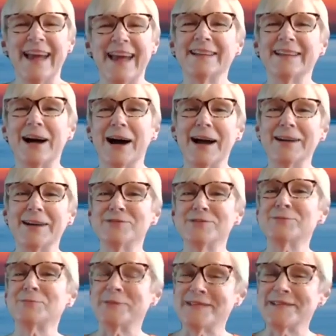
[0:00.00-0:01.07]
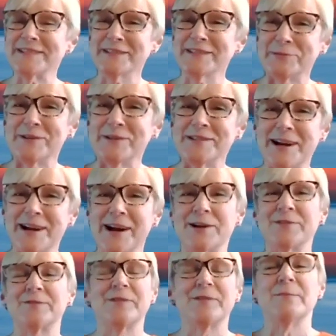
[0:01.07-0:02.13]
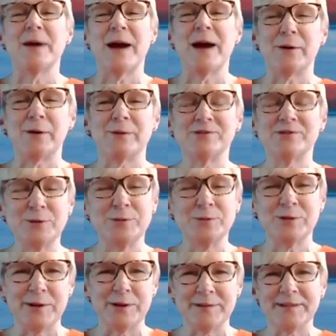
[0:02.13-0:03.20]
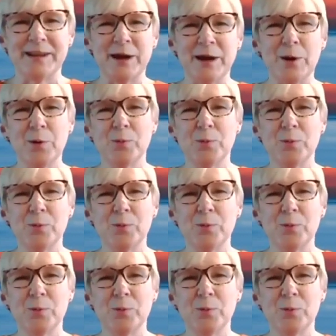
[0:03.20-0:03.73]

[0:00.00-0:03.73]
and I just recently retired from OSU Tulsa,